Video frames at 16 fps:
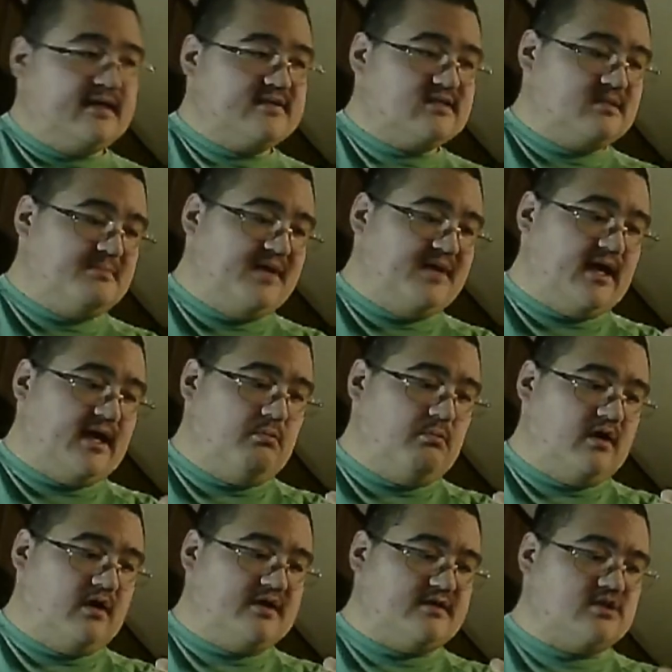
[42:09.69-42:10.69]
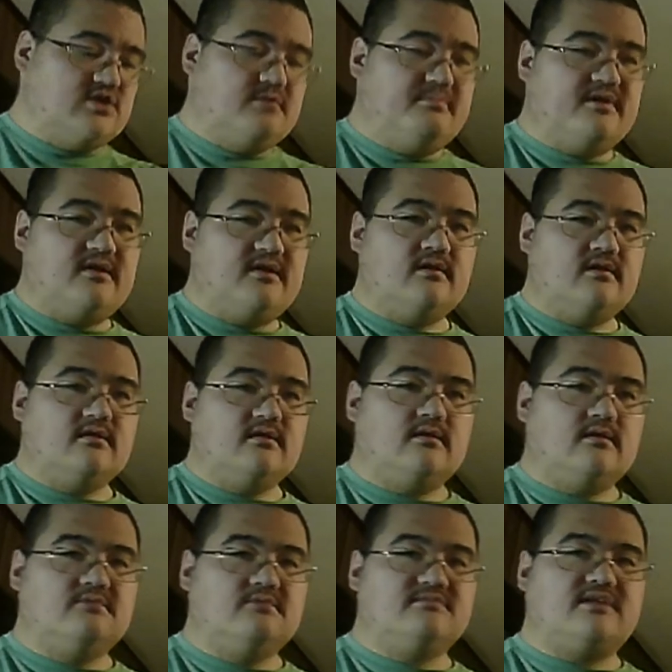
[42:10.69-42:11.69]
case the big guy wanted to. But
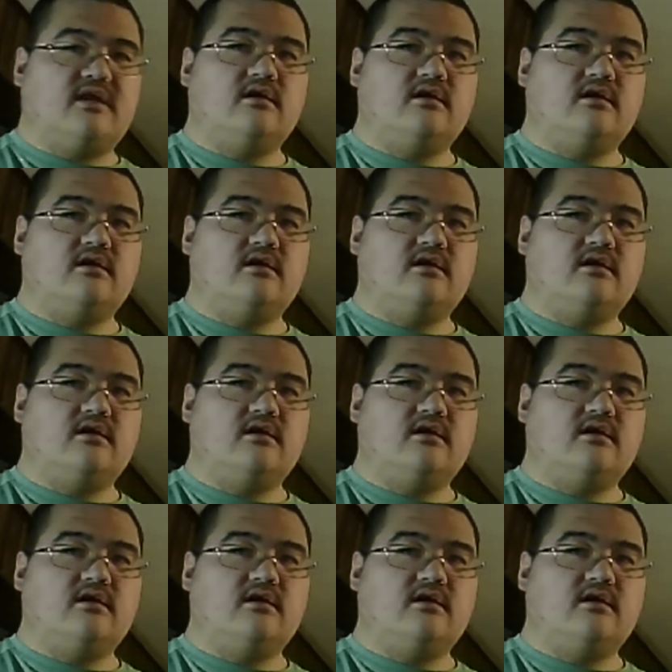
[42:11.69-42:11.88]
it was